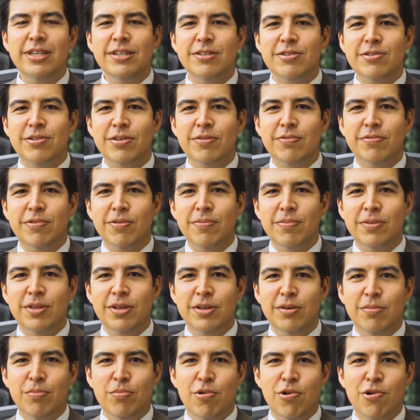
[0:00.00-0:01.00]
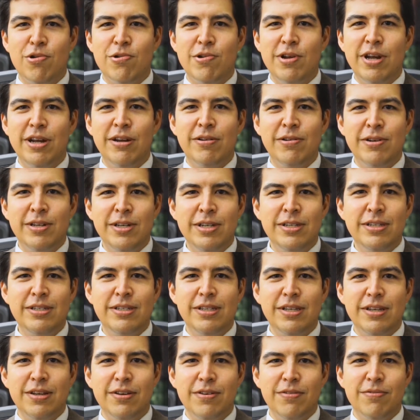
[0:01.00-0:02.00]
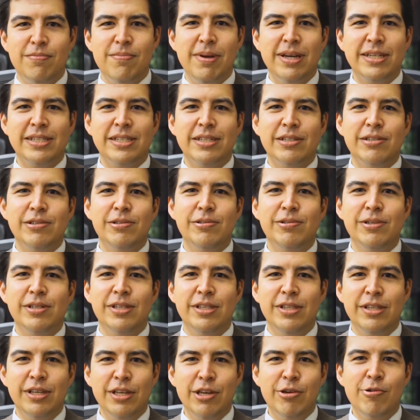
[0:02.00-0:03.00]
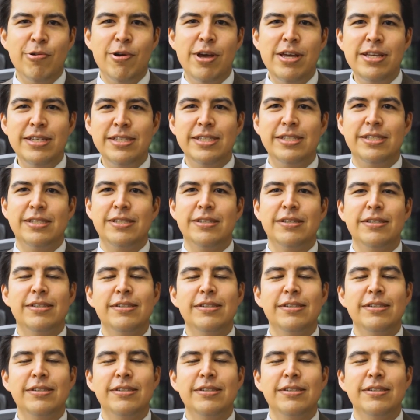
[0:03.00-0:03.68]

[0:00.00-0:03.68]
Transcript: so I'm from the border area of Mexico and the US.